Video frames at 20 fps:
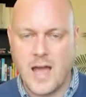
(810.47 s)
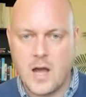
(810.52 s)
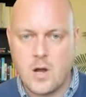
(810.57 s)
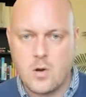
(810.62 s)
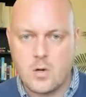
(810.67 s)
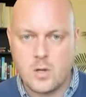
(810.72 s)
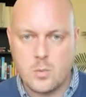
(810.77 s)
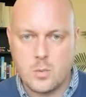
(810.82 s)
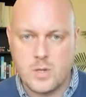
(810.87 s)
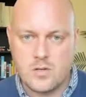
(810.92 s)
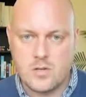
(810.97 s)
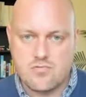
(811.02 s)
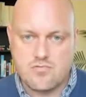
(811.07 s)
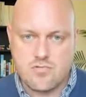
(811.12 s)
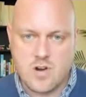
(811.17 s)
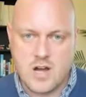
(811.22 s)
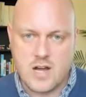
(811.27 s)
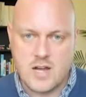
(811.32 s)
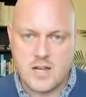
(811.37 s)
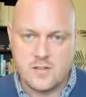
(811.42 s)
How can we
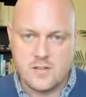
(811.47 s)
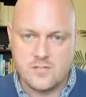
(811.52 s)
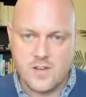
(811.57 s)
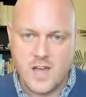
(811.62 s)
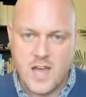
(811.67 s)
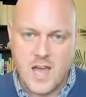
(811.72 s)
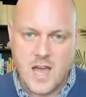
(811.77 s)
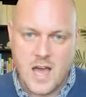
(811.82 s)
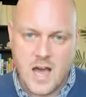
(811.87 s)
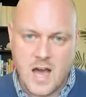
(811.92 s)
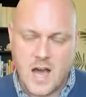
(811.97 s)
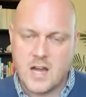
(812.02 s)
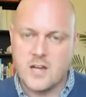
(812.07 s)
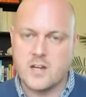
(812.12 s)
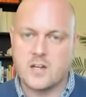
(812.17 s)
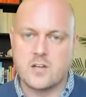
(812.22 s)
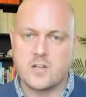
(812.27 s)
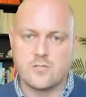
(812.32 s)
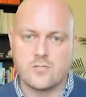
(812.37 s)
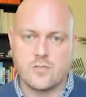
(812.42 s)
drive
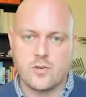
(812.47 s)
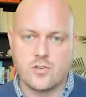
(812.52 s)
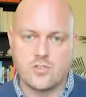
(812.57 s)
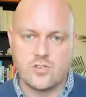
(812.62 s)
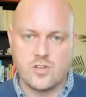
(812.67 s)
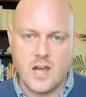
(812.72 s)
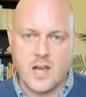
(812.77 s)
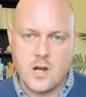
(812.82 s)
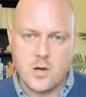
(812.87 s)
higher conversion?